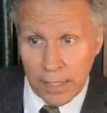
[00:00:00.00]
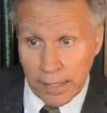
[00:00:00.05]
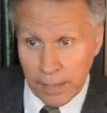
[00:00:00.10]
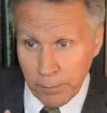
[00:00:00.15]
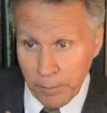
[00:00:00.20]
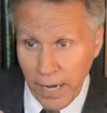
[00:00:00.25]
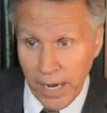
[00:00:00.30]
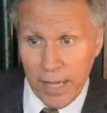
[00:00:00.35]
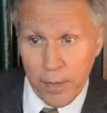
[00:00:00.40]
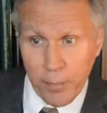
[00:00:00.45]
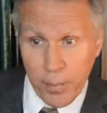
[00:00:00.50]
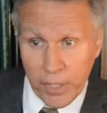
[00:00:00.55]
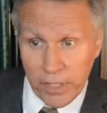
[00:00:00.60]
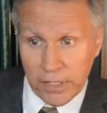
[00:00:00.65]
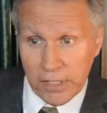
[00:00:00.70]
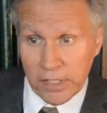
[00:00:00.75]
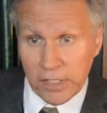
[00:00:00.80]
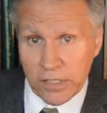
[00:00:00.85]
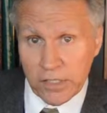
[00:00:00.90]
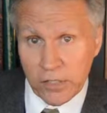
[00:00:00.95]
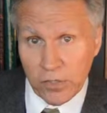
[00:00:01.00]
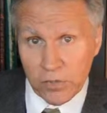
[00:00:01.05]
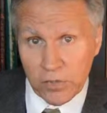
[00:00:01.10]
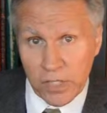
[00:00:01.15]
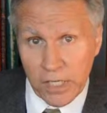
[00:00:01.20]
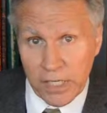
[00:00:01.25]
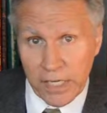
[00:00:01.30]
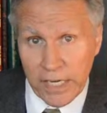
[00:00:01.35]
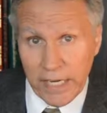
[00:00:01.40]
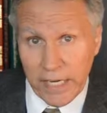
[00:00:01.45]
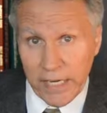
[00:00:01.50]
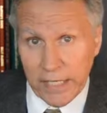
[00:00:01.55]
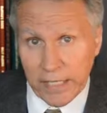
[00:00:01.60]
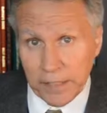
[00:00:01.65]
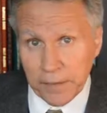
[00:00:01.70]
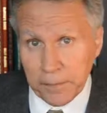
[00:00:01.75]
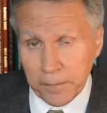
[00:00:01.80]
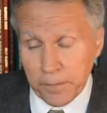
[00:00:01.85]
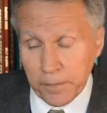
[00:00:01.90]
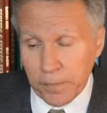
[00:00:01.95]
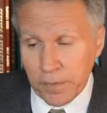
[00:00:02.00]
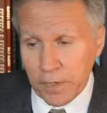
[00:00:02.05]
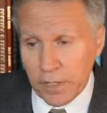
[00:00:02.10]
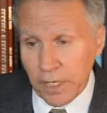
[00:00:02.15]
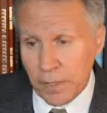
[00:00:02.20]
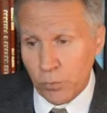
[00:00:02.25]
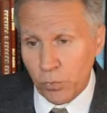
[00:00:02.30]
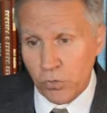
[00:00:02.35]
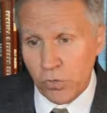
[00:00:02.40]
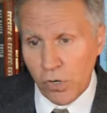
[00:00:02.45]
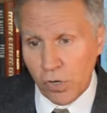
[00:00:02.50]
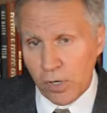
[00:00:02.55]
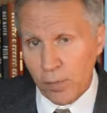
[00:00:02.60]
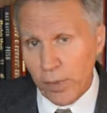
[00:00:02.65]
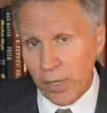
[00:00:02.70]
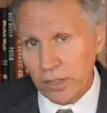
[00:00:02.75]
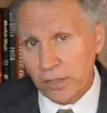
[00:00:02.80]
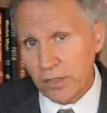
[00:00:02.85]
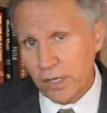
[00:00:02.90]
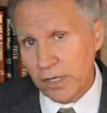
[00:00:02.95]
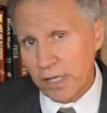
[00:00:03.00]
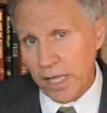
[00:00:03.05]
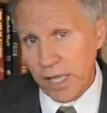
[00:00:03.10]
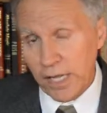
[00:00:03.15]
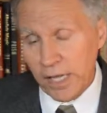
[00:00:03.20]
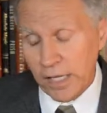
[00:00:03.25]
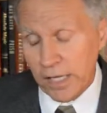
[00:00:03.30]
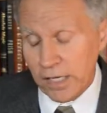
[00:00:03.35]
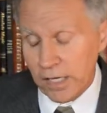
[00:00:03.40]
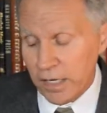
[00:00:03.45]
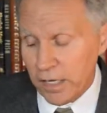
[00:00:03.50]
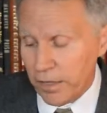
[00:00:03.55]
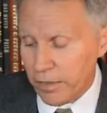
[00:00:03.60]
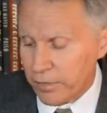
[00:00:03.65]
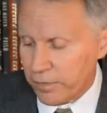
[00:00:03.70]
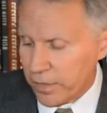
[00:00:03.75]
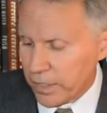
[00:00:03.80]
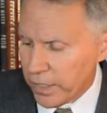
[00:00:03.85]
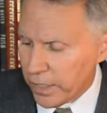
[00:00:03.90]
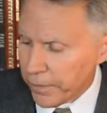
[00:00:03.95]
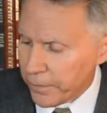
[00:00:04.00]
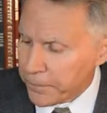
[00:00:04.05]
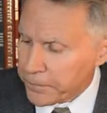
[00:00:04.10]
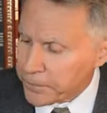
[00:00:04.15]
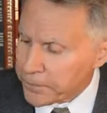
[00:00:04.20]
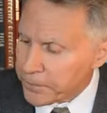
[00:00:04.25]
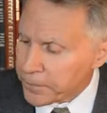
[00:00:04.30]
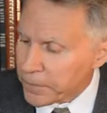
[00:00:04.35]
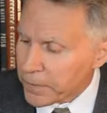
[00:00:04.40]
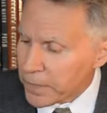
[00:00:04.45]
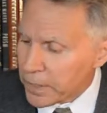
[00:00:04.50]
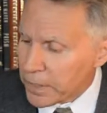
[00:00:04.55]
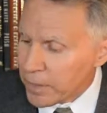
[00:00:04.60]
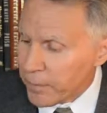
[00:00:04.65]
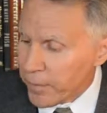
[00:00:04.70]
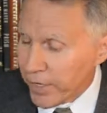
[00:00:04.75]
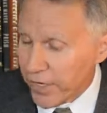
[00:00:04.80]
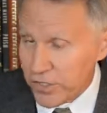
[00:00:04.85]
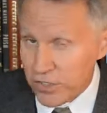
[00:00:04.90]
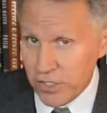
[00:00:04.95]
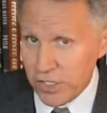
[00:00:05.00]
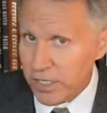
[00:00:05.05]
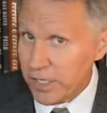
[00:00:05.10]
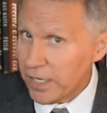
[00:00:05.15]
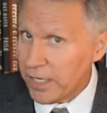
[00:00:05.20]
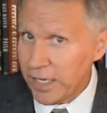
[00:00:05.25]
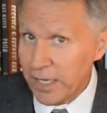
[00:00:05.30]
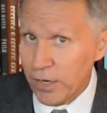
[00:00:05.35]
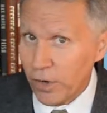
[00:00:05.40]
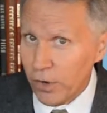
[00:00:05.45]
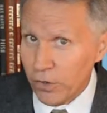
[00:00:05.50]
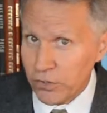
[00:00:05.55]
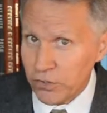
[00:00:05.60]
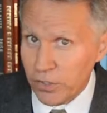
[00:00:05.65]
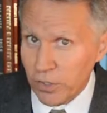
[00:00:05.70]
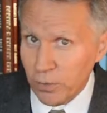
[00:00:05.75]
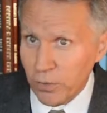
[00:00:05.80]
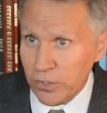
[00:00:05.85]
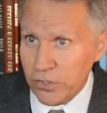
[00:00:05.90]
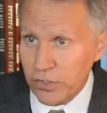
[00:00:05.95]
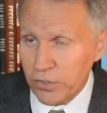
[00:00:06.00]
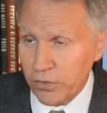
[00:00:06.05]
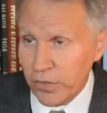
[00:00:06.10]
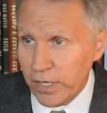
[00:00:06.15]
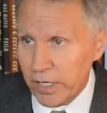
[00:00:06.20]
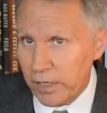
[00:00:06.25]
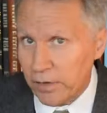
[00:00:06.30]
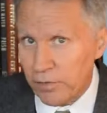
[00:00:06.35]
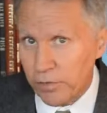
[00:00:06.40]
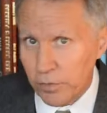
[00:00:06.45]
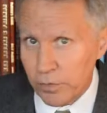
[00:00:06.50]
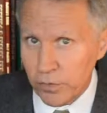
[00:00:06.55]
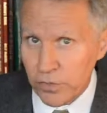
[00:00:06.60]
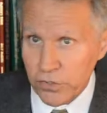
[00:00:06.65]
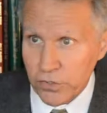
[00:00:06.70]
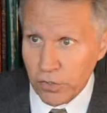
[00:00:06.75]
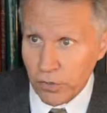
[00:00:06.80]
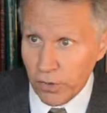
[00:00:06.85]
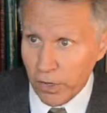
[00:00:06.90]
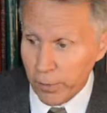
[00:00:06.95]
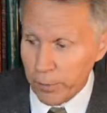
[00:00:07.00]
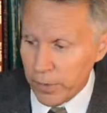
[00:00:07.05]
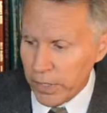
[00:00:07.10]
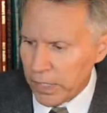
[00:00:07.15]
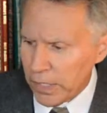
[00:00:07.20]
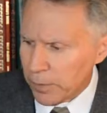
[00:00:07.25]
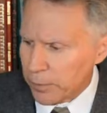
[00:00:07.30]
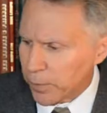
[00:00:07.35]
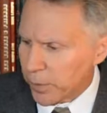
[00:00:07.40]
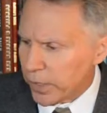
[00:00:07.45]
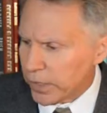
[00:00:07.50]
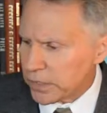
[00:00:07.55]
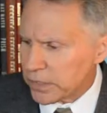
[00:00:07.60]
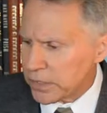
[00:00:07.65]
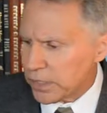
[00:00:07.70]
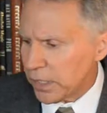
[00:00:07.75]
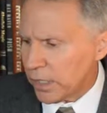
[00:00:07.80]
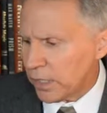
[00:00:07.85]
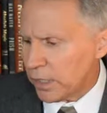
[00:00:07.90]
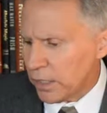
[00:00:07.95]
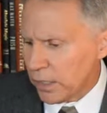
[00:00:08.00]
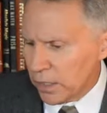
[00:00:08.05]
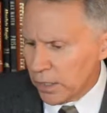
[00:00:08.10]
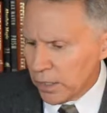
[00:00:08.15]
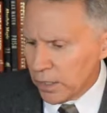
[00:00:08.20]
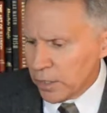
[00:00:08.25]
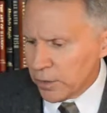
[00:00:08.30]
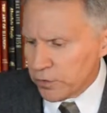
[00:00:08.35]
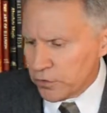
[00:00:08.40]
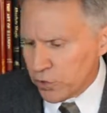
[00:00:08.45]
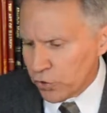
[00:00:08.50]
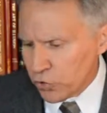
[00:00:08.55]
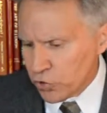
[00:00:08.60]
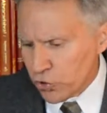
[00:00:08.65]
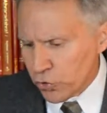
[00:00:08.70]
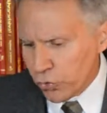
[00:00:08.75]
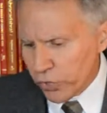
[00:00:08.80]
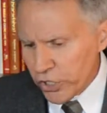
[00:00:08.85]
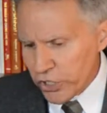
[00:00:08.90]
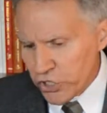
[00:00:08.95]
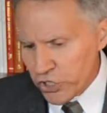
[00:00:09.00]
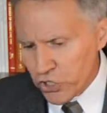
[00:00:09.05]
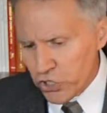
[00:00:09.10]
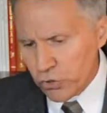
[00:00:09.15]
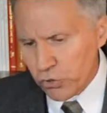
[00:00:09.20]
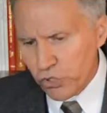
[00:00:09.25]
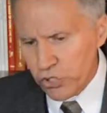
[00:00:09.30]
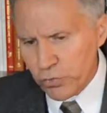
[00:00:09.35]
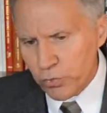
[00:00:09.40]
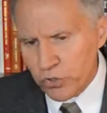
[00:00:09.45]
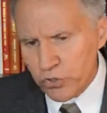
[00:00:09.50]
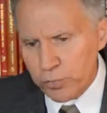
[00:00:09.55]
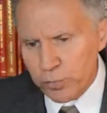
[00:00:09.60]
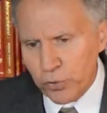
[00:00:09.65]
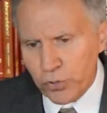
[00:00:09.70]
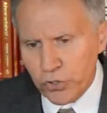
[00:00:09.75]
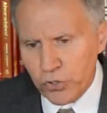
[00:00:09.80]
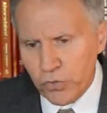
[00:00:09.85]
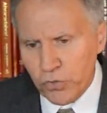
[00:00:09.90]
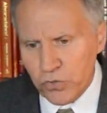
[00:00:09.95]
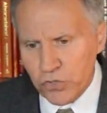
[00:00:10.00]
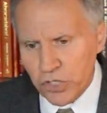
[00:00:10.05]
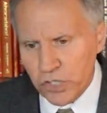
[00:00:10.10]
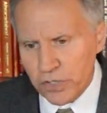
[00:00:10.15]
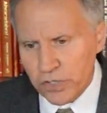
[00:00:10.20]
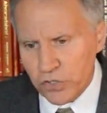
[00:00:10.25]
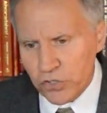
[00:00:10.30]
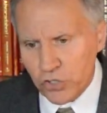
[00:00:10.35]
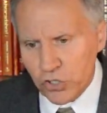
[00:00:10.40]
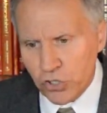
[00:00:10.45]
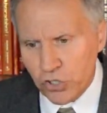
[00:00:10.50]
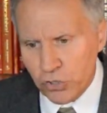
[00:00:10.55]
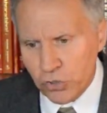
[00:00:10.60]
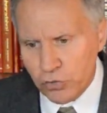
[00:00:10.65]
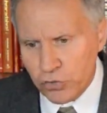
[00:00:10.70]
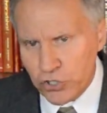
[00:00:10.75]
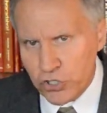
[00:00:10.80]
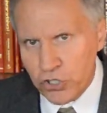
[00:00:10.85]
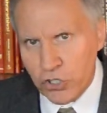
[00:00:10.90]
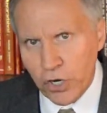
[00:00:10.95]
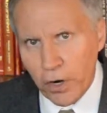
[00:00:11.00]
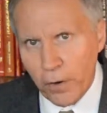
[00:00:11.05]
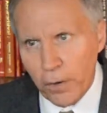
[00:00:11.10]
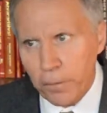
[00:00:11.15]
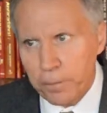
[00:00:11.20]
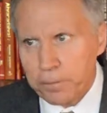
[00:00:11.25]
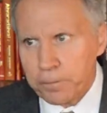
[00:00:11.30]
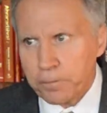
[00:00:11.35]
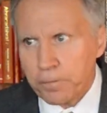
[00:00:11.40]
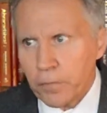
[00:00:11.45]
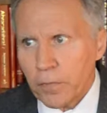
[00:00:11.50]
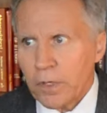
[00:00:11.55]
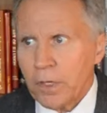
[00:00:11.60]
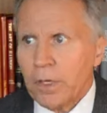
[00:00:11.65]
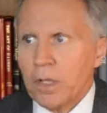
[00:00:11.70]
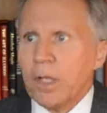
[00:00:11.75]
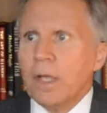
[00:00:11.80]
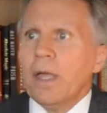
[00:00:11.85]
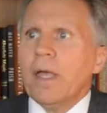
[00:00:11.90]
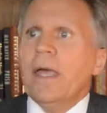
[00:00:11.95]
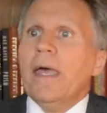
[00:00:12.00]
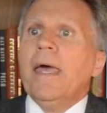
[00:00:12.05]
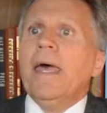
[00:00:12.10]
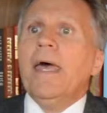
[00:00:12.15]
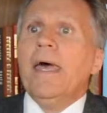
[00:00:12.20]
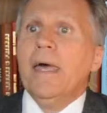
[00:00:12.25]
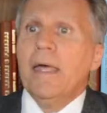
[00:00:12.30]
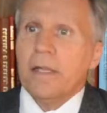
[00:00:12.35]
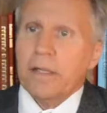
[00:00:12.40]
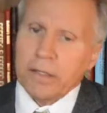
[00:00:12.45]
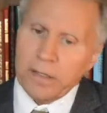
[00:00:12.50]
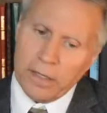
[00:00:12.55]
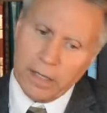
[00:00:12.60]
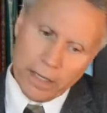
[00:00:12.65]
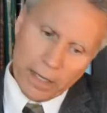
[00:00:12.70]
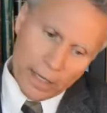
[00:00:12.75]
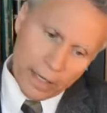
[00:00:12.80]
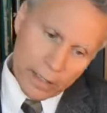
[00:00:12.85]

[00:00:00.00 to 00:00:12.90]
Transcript: in my opinion, until Doug Henning. And we'll talk about Doug Henning in another video, because he also was a great influencer on me. But so George was producing this huge show, and